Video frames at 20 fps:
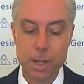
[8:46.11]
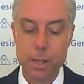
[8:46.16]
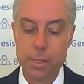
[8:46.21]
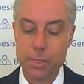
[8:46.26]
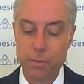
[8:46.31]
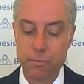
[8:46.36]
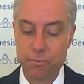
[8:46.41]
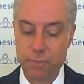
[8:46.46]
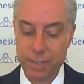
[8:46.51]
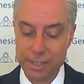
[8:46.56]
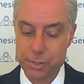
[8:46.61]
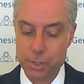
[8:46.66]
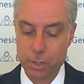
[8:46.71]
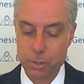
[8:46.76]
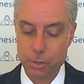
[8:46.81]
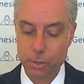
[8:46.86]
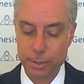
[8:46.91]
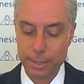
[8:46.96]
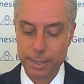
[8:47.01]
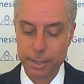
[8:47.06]
the
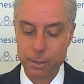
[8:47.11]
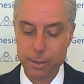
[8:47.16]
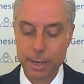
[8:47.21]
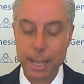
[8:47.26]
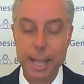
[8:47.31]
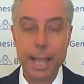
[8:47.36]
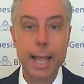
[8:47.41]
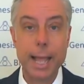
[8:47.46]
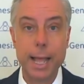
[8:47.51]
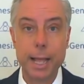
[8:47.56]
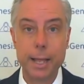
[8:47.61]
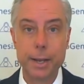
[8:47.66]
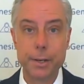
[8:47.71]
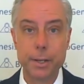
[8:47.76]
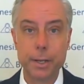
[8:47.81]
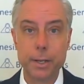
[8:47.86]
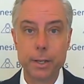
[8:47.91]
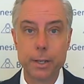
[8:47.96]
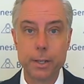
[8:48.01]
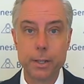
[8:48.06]
physical layer and
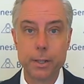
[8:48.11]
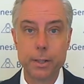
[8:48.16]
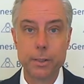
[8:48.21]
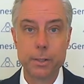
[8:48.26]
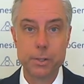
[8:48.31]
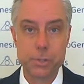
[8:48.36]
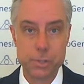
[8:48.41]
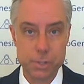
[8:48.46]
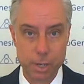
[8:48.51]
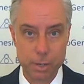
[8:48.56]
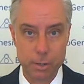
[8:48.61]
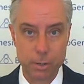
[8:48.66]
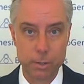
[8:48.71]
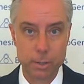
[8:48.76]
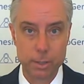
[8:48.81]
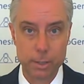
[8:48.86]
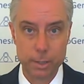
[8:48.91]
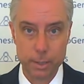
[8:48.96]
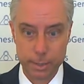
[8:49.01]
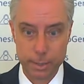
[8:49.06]
the subtle
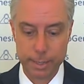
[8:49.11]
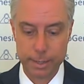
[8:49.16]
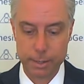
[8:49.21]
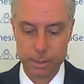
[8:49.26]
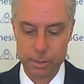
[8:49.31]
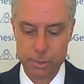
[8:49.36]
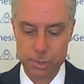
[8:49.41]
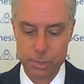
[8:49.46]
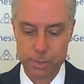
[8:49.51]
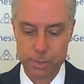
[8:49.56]
layers.